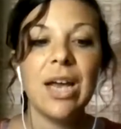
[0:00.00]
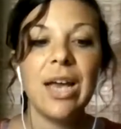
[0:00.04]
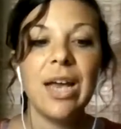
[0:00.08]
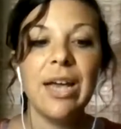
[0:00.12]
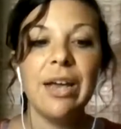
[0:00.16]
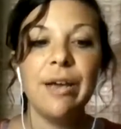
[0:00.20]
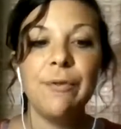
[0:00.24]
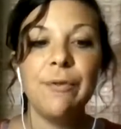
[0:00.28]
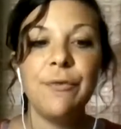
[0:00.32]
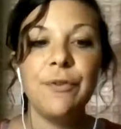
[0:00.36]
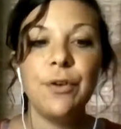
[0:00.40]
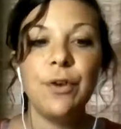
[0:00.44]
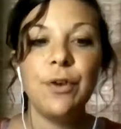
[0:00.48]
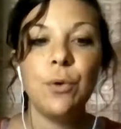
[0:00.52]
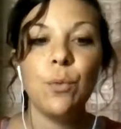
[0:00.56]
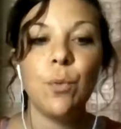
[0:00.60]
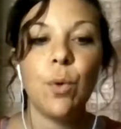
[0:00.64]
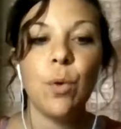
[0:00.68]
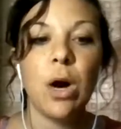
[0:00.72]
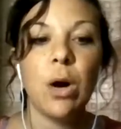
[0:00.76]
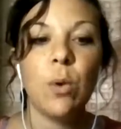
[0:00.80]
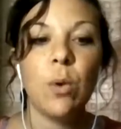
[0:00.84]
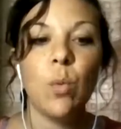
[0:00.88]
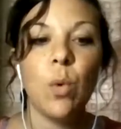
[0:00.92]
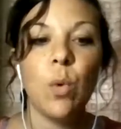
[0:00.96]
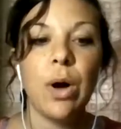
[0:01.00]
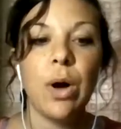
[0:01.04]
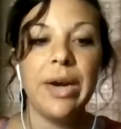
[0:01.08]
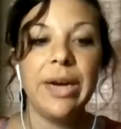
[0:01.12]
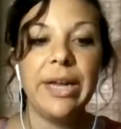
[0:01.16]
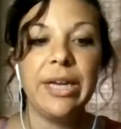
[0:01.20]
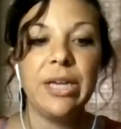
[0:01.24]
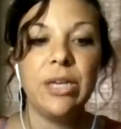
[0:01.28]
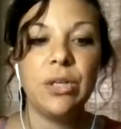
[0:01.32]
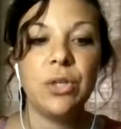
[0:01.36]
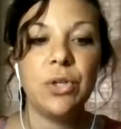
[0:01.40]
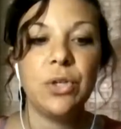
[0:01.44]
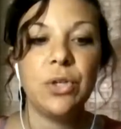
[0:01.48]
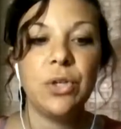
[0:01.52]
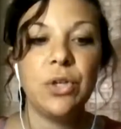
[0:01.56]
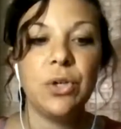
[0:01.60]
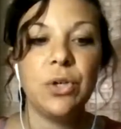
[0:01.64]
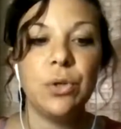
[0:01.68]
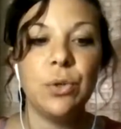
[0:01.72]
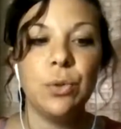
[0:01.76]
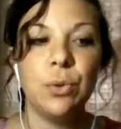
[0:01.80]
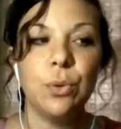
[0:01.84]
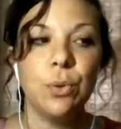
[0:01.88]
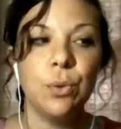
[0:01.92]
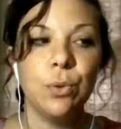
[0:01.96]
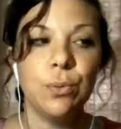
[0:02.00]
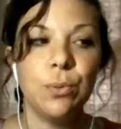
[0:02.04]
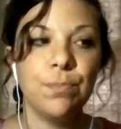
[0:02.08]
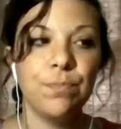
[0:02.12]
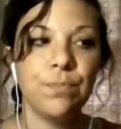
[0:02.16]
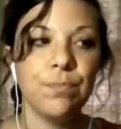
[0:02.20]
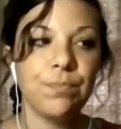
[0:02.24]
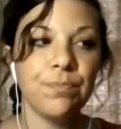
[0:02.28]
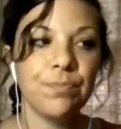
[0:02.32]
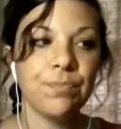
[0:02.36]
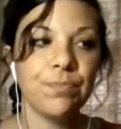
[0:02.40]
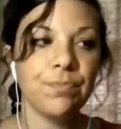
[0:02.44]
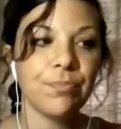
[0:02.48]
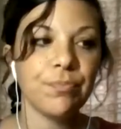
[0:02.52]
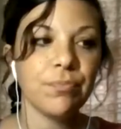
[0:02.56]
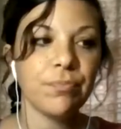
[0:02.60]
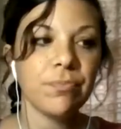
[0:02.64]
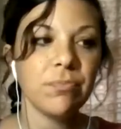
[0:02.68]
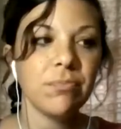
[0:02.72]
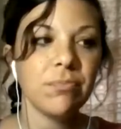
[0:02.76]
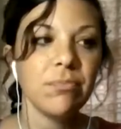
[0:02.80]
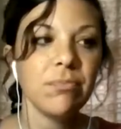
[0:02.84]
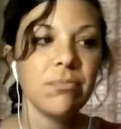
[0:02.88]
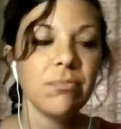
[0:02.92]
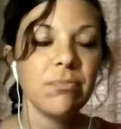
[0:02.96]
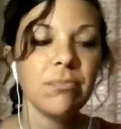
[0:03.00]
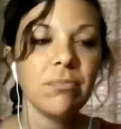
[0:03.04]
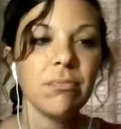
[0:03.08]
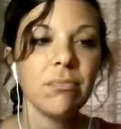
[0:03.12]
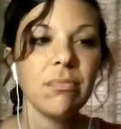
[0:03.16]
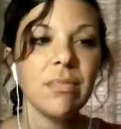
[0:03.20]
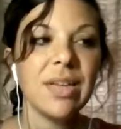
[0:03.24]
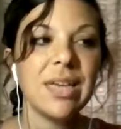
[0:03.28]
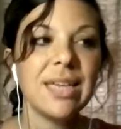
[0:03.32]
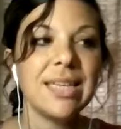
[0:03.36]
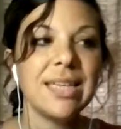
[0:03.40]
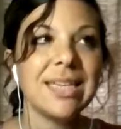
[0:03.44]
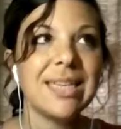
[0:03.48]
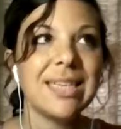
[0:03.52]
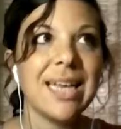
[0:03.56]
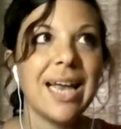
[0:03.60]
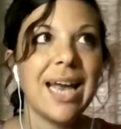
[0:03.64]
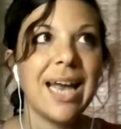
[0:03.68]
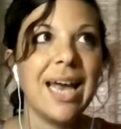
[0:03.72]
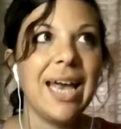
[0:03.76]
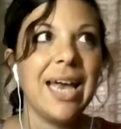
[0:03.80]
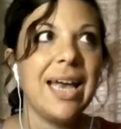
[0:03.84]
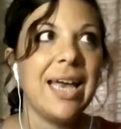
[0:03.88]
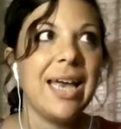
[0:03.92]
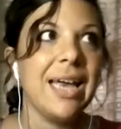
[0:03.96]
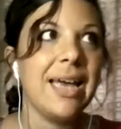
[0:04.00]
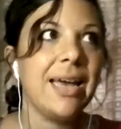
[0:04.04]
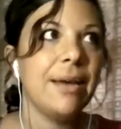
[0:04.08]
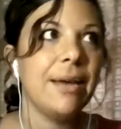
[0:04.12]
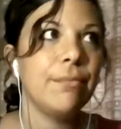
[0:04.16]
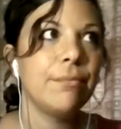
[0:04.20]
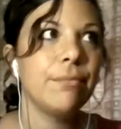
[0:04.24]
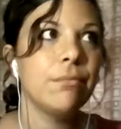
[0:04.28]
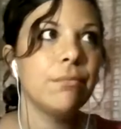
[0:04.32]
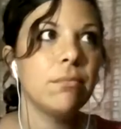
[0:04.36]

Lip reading: if you are wanting to say